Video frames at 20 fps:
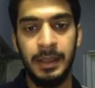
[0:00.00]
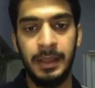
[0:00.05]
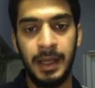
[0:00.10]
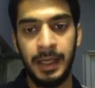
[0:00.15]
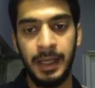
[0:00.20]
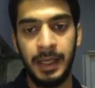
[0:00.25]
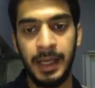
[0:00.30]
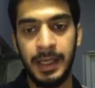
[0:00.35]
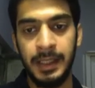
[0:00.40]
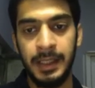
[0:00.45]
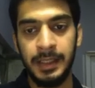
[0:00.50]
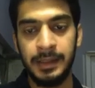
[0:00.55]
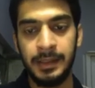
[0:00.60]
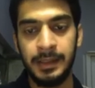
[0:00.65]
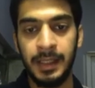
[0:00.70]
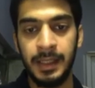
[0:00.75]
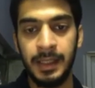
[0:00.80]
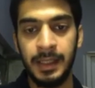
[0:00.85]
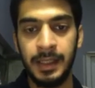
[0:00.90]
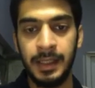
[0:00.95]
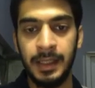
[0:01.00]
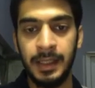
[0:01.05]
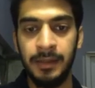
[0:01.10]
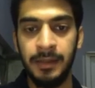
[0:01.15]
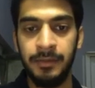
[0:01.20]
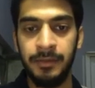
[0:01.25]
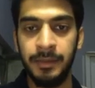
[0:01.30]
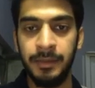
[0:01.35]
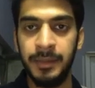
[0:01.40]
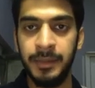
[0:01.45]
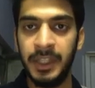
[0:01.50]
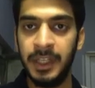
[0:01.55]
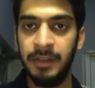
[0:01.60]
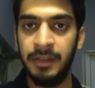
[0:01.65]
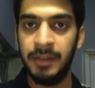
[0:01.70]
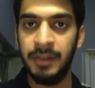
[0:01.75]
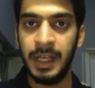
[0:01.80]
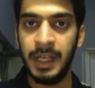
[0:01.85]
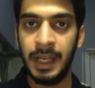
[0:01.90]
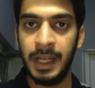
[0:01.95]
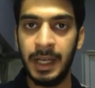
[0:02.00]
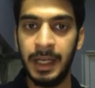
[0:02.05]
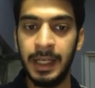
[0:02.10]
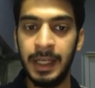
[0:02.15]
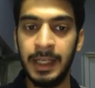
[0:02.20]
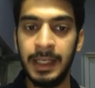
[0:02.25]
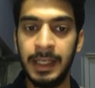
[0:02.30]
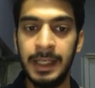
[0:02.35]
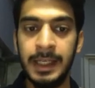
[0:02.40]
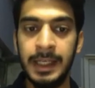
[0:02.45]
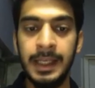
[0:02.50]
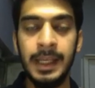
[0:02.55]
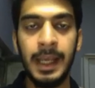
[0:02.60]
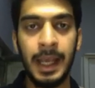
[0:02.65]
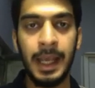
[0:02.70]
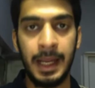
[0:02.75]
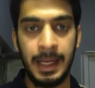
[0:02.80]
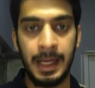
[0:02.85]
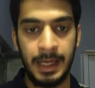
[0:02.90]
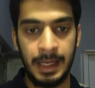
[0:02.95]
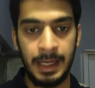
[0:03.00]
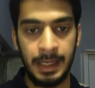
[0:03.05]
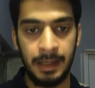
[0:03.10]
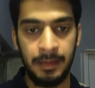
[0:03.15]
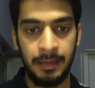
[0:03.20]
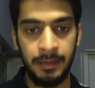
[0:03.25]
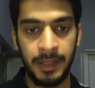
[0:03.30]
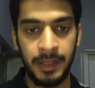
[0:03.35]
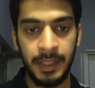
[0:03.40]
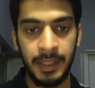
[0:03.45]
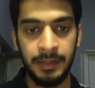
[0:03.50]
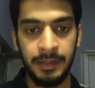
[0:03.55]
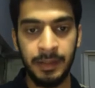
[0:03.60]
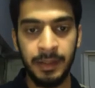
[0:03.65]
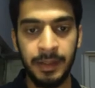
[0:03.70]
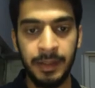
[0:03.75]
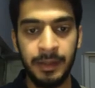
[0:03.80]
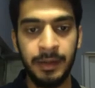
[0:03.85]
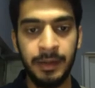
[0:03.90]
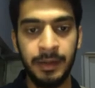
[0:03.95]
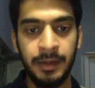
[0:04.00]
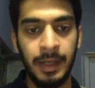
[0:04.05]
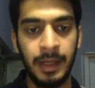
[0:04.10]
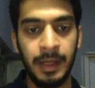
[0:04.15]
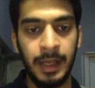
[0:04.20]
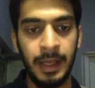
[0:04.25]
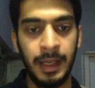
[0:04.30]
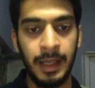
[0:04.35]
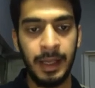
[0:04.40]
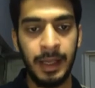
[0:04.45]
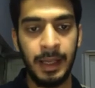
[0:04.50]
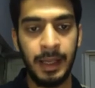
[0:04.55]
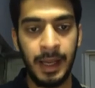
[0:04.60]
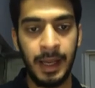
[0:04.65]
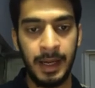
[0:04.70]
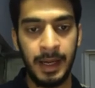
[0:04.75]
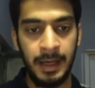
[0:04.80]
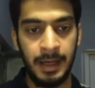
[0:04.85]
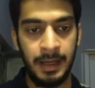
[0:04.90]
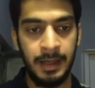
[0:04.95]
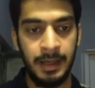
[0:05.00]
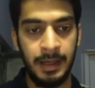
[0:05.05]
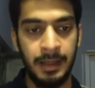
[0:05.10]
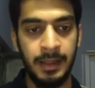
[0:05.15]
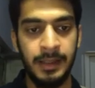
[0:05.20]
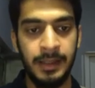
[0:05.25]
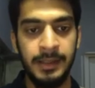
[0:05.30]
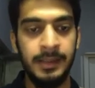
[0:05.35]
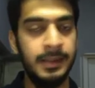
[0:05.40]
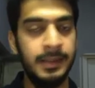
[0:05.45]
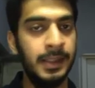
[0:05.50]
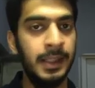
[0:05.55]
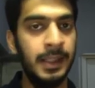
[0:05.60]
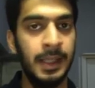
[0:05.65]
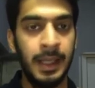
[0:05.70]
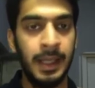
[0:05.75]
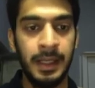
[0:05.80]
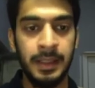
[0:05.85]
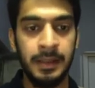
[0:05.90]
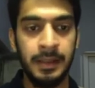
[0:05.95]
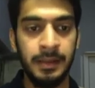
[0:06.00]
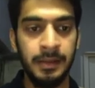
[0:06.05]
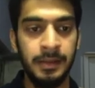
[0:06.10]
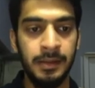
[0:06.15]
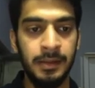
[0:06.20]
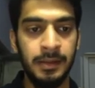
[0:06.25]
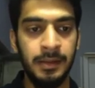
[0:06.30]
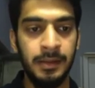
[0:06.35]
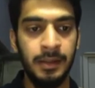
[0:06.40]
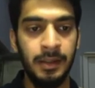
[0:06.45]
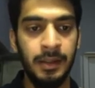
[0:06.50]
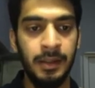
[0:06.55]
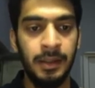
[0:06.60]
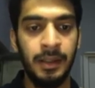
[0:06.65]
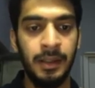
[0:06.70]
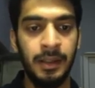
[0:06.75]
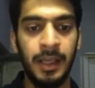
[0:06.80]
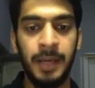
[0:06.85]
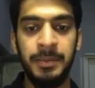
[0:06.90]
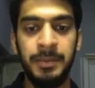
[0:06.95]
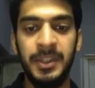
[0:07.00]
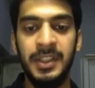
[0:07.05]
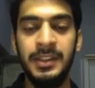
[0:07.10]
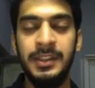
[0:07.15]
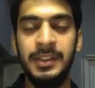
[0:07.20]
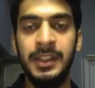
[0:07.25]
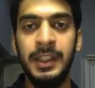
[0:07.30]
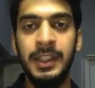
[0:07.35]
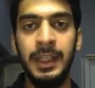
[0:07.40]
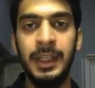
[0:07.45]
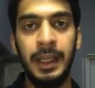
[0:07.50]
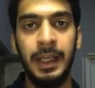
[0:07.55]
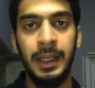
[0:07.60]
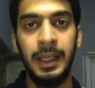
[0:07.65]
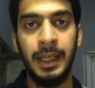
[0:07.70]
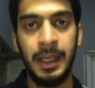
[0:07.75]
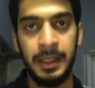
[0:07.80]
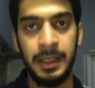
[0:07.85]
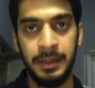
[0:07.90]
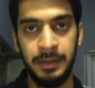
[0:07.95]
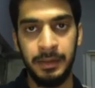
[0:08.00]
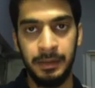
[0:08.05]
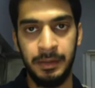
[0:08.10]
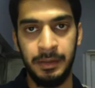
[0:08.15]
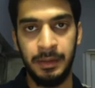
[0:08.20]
Again, discard e from the given ending en. We get the letter n. Sie ändern, capital Z ändern.